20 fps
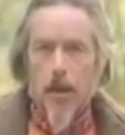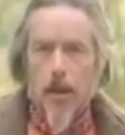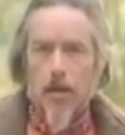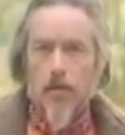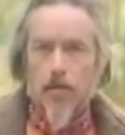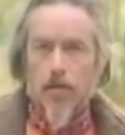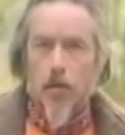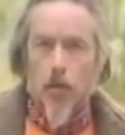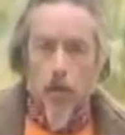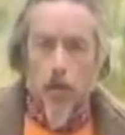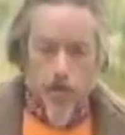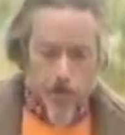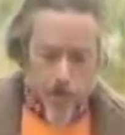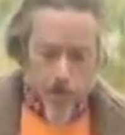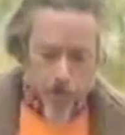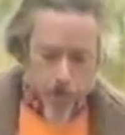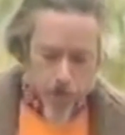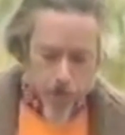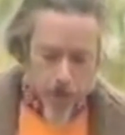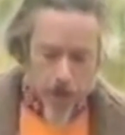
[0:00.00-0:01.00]
So
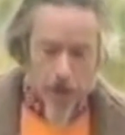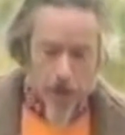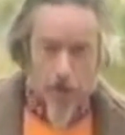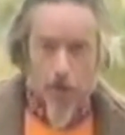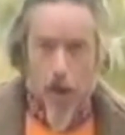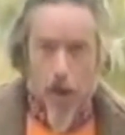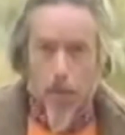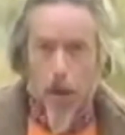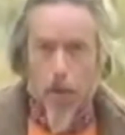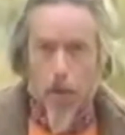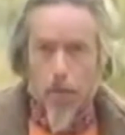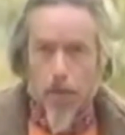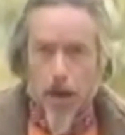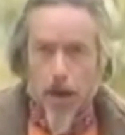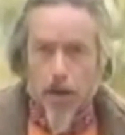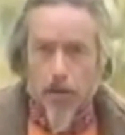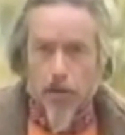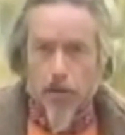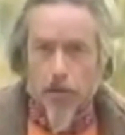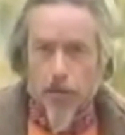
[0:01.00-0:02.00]
also you can't wrap up
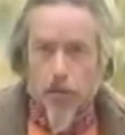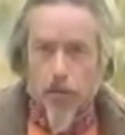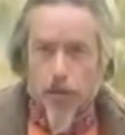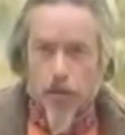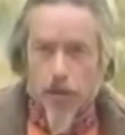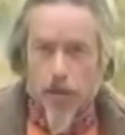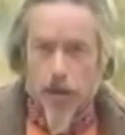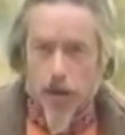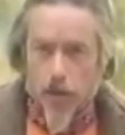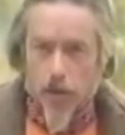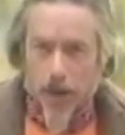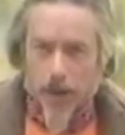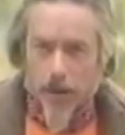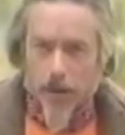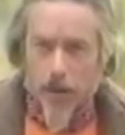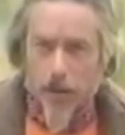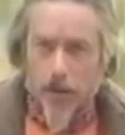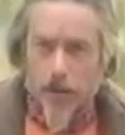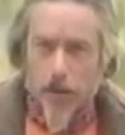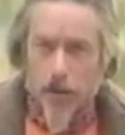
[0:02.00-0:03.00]
parcels with the
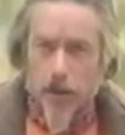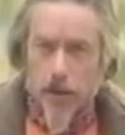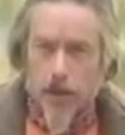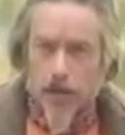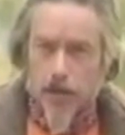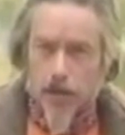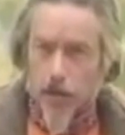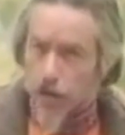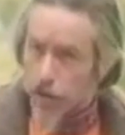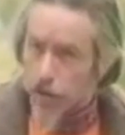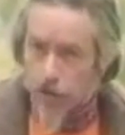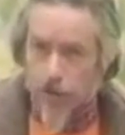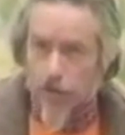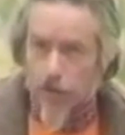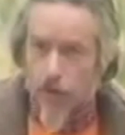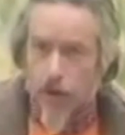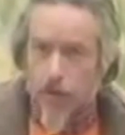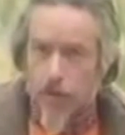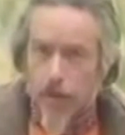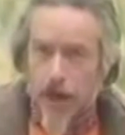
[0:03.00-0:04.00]
equator. It's a
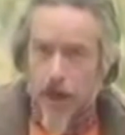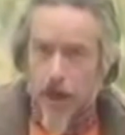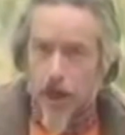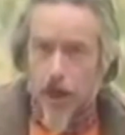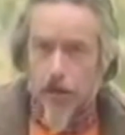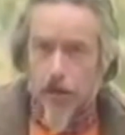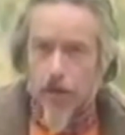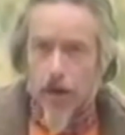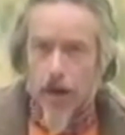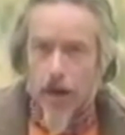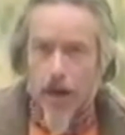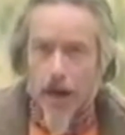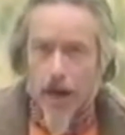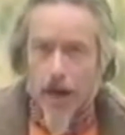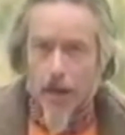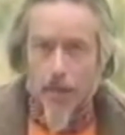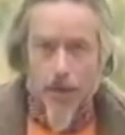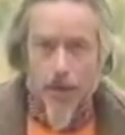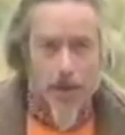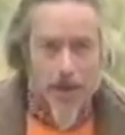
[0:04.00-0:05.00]
useful imaginary
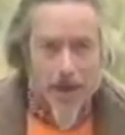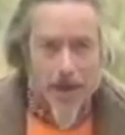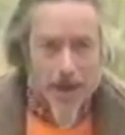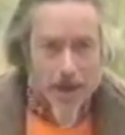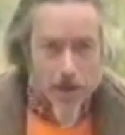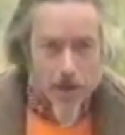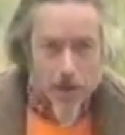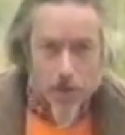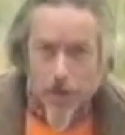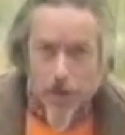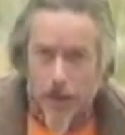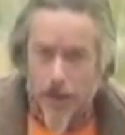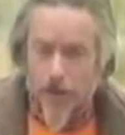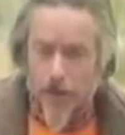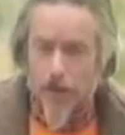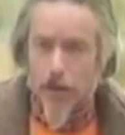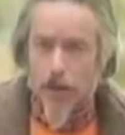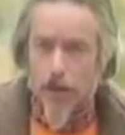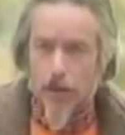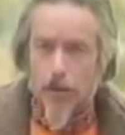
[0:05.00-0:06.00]
line, but it can't do
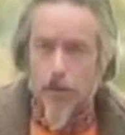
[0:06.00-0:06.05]
anything.